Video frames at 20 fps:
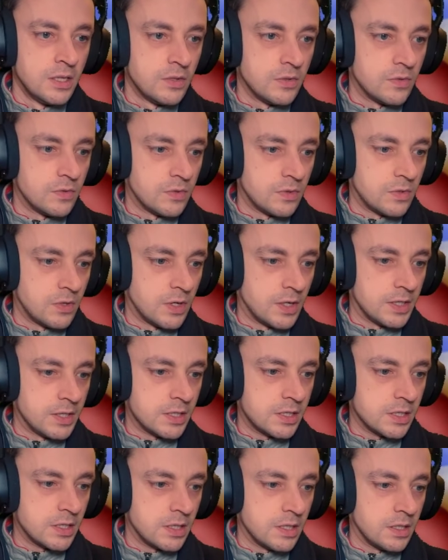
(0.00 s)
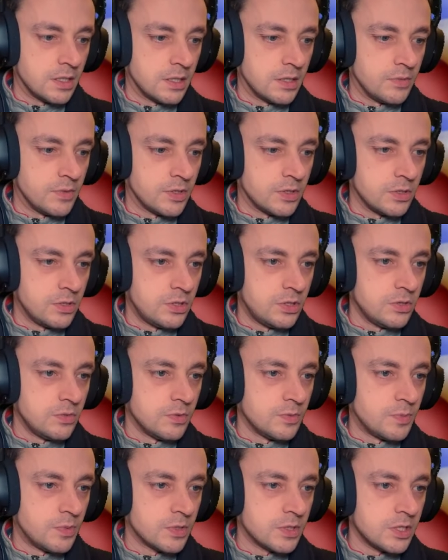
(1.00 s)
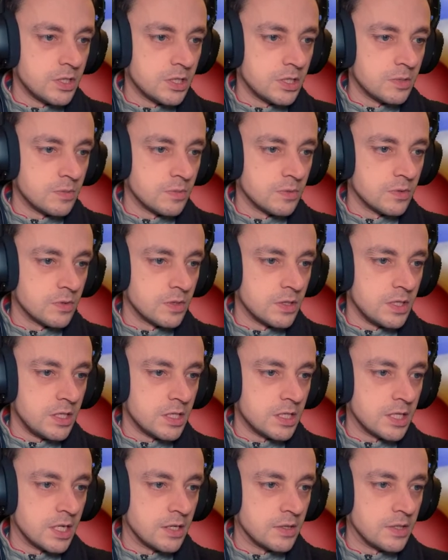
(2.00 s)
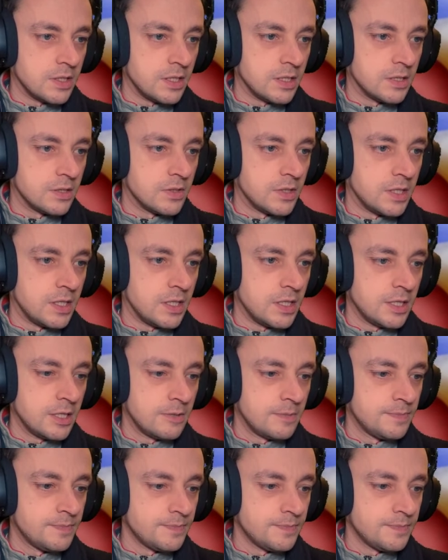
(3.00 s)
Right, we could do with putting some more of these down here and here.